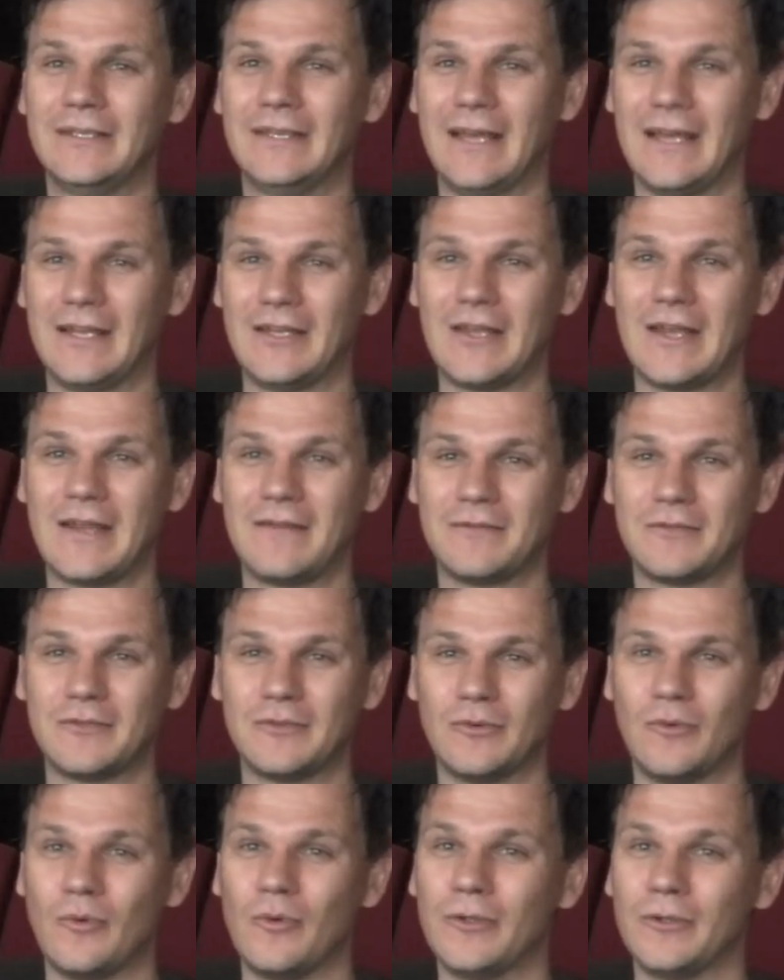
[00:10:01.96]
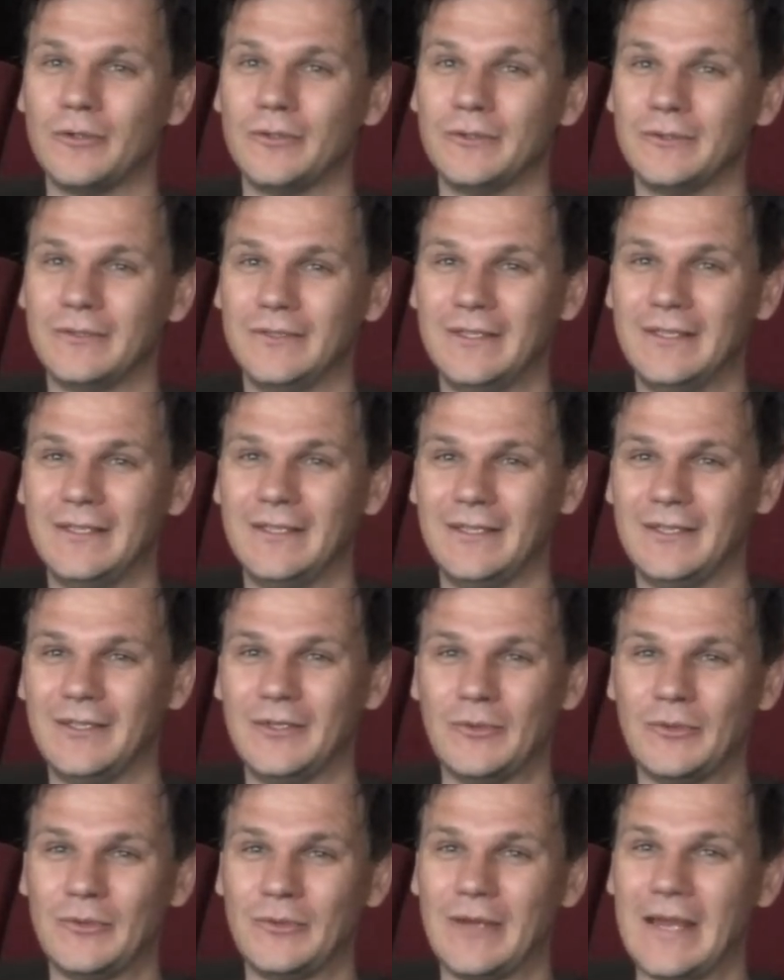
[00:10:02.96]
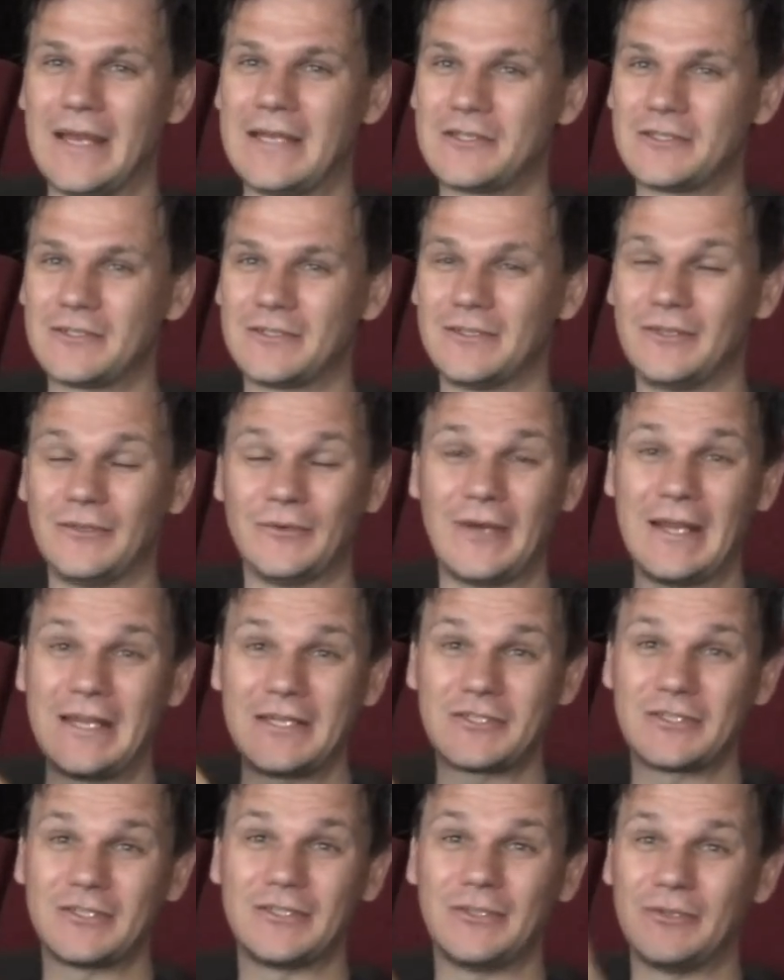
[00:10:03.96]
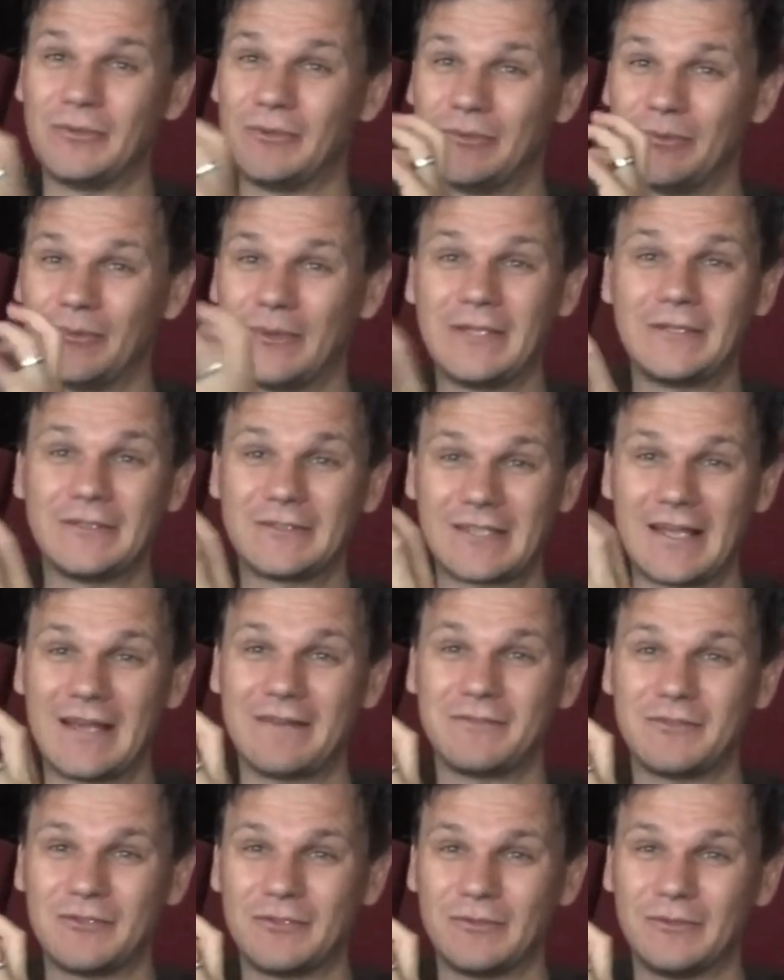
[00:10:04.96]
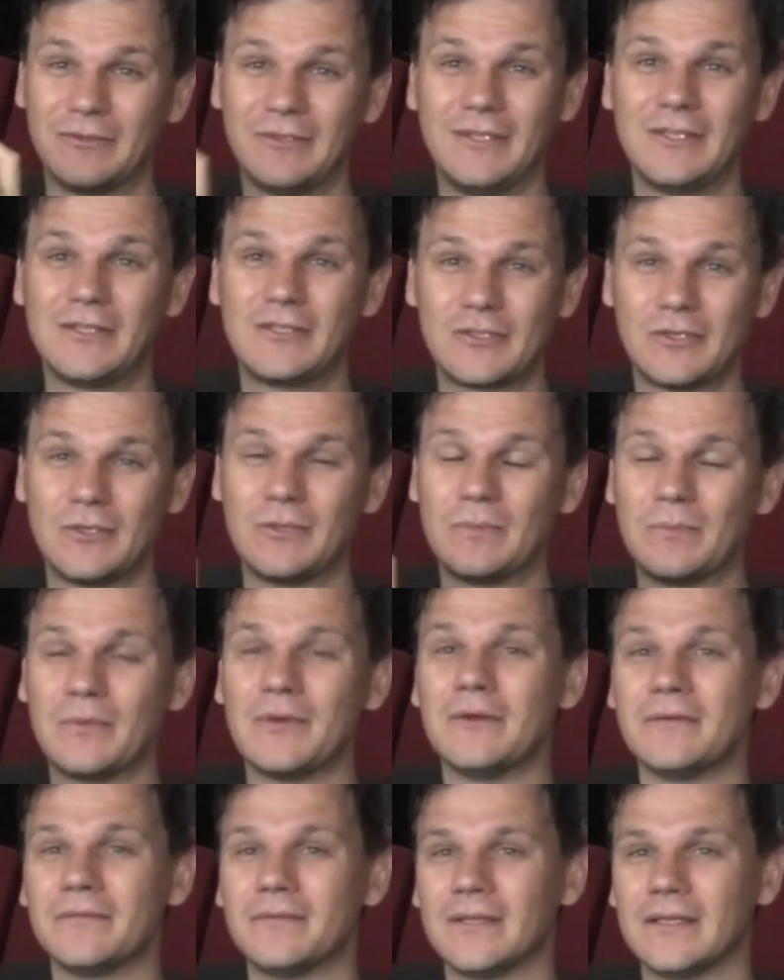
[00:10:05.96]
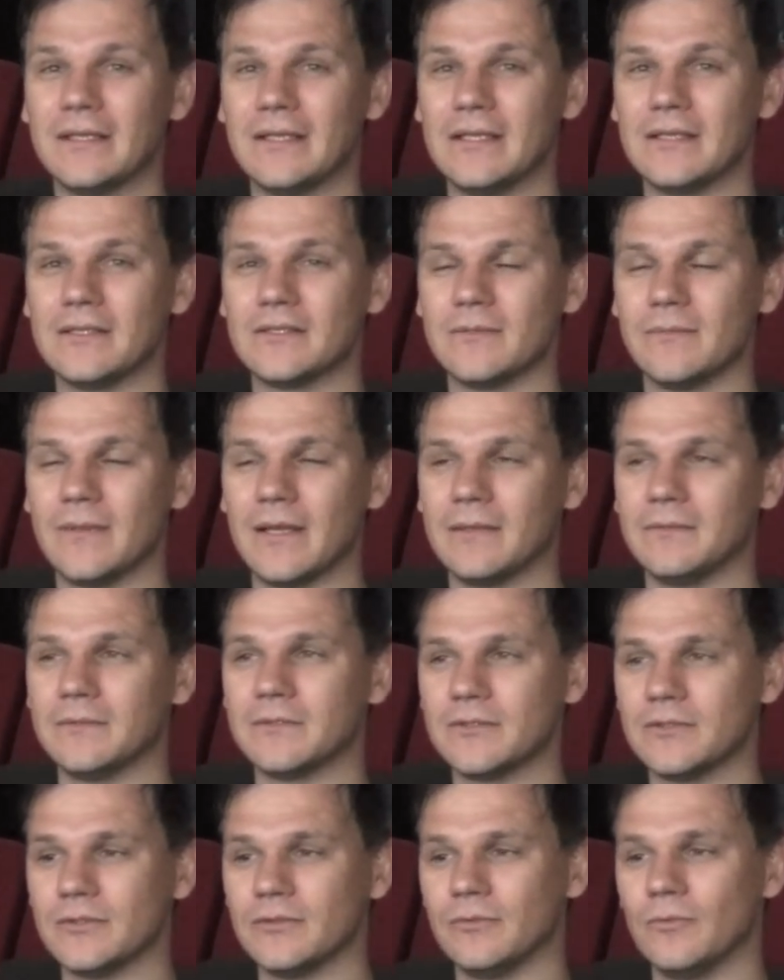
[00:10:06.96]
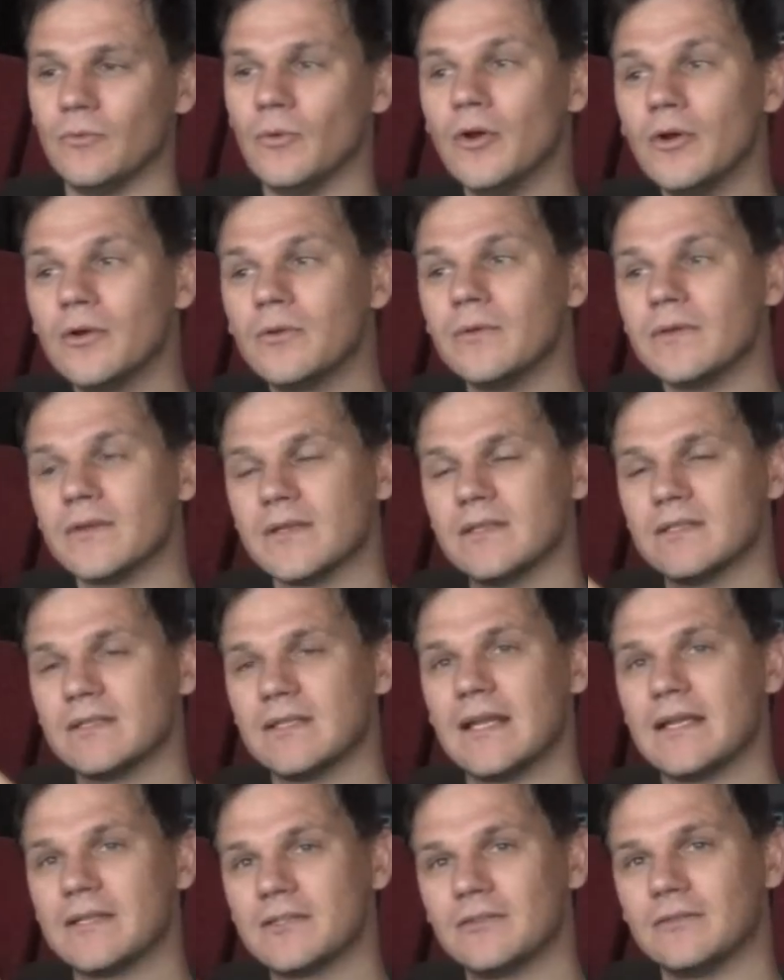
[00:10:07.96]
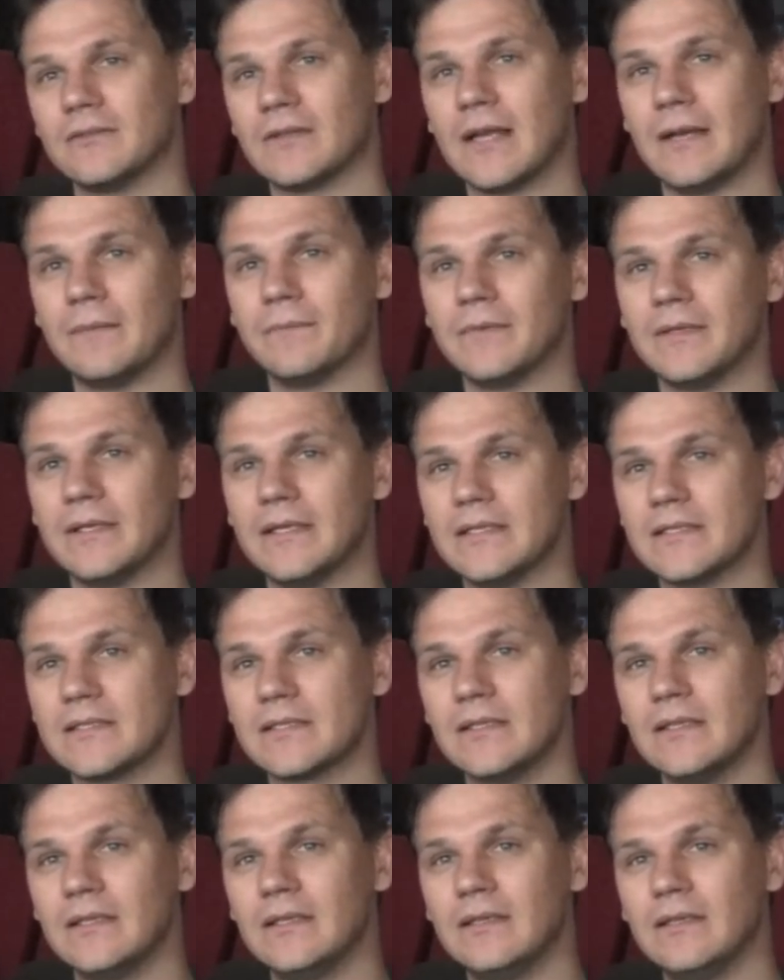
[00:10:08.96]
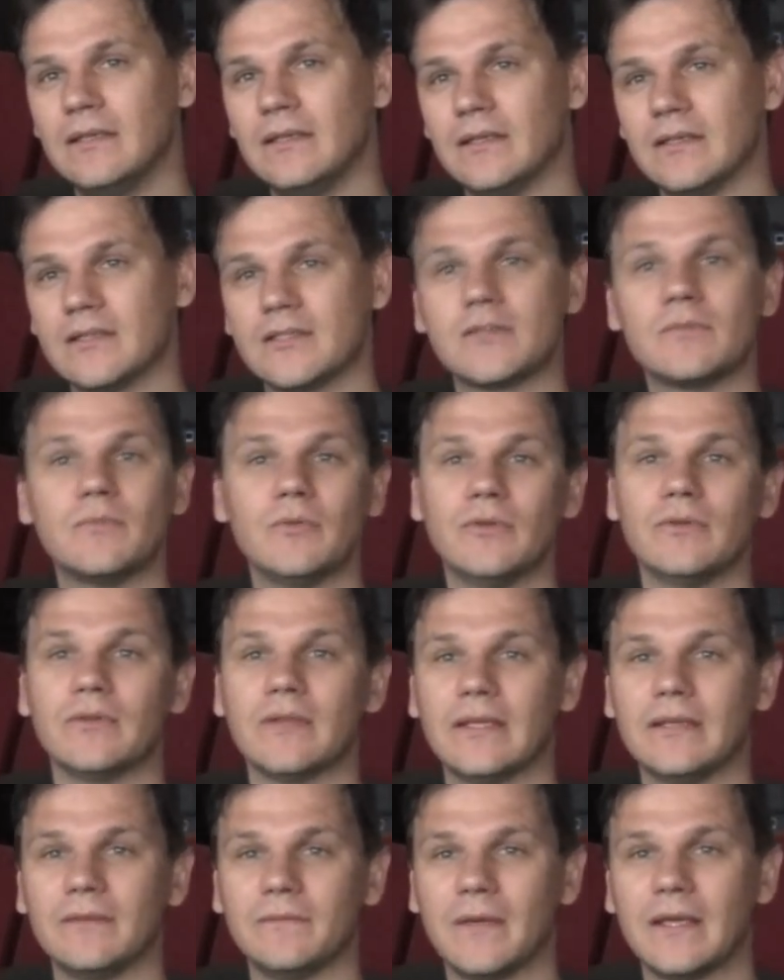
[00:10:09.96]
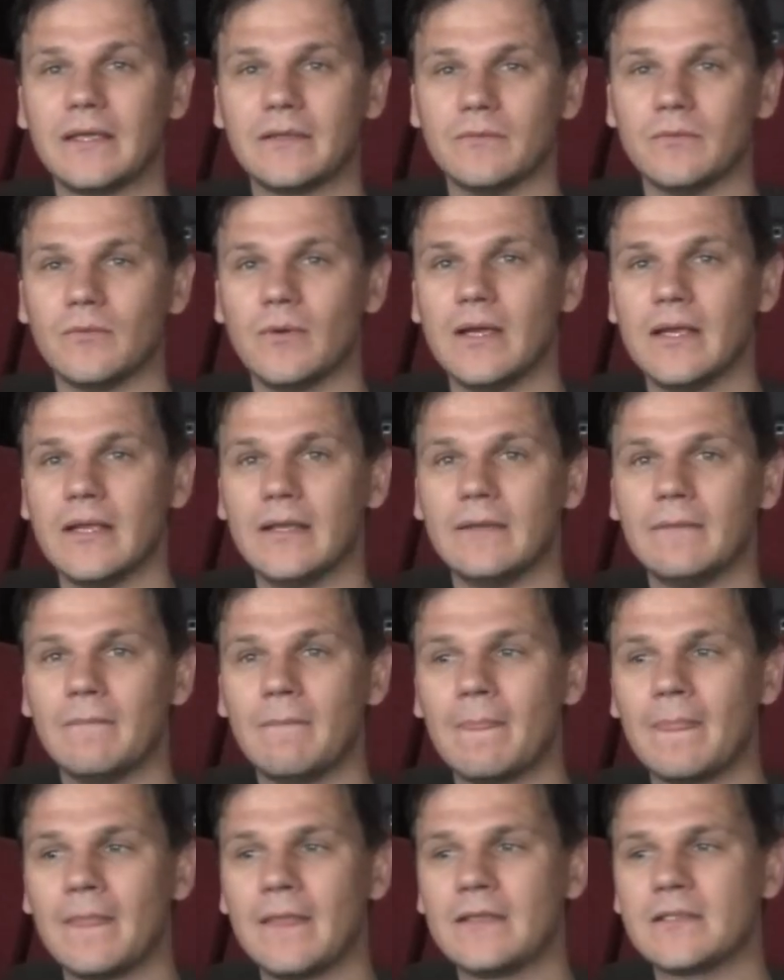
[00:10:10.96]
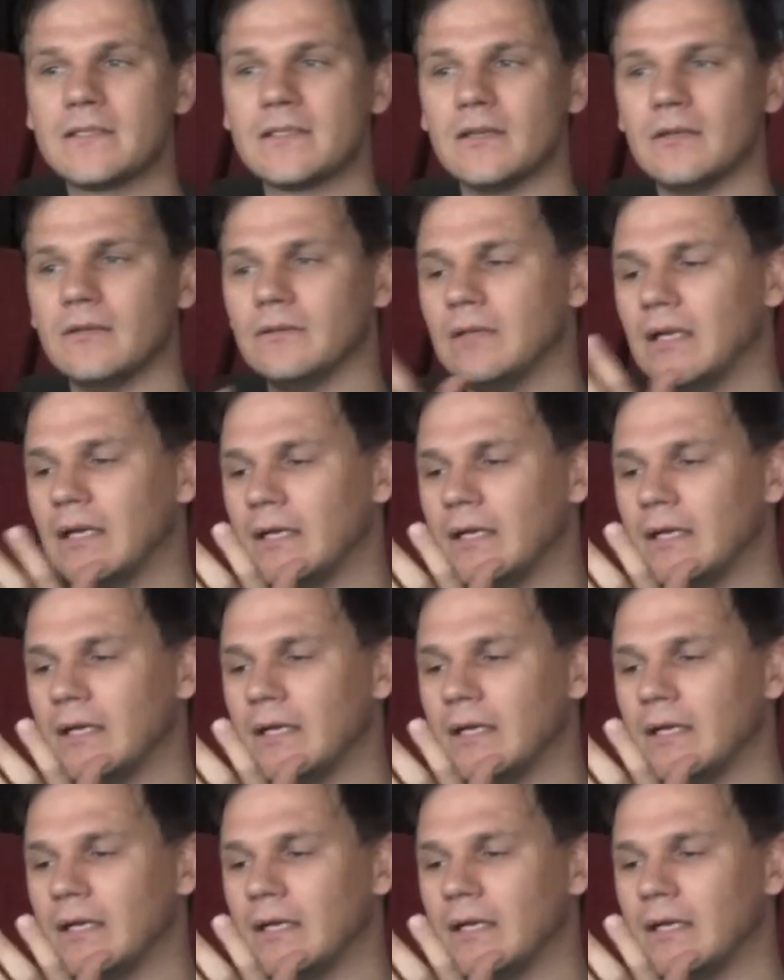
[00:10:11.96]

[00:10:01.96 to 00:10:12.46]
and you have to oil your engine, your wheels have to turn perfectly to be able to work with international companies in a smooth and effective way. So